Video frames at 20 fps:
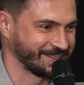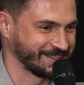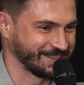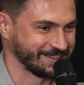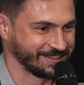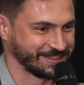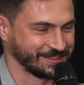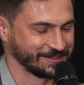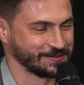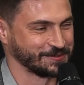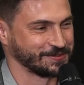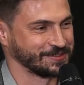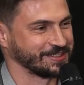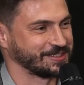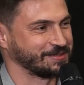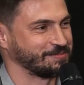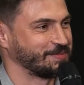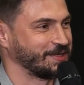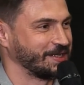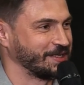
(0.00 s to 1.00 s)

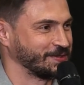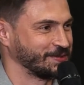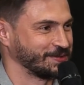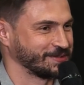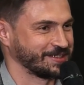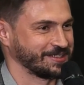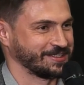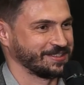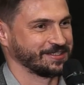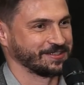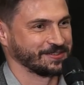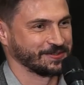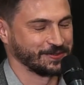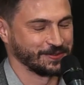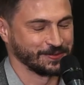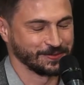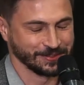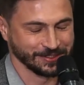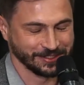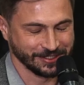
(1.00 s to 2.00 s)
into whether
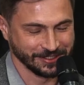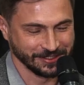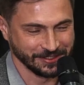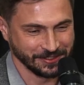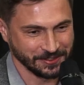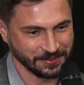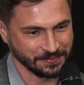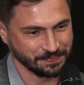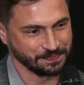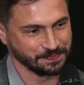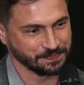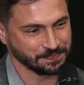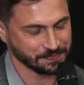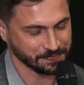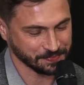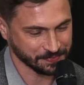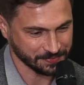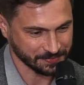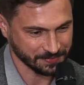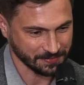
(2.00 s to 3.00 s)
we
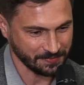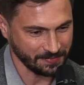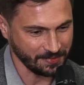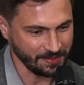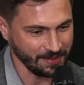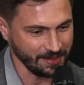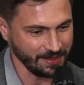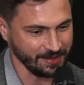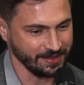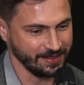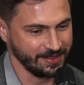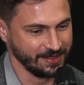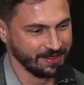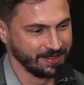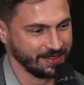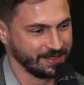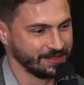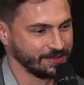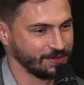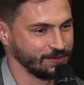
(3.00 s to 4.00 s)
have uh, a
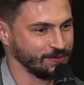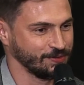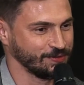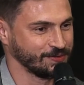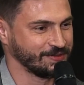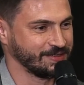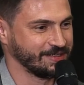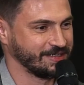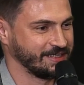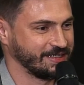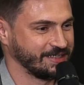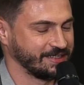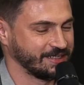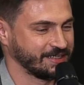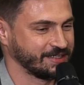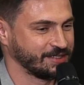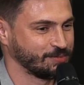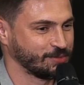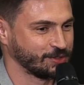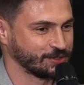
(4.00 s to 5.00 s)
community of
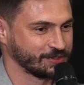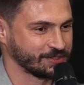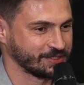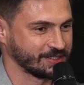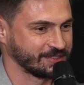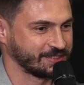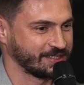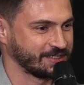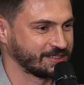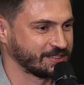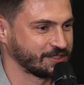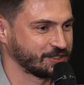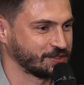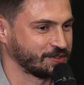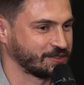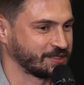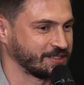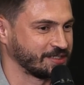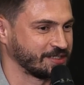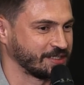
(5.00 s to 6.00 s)
architects
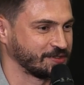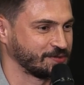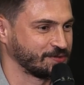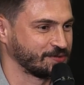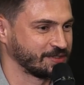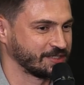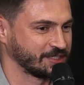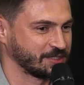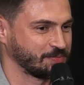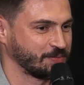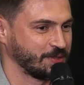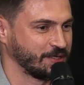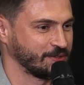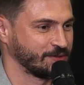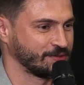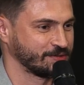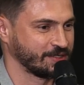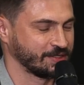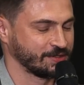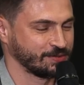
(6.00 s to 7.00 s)
and to what
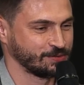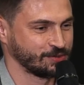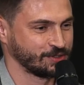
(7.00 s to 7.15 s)
extent.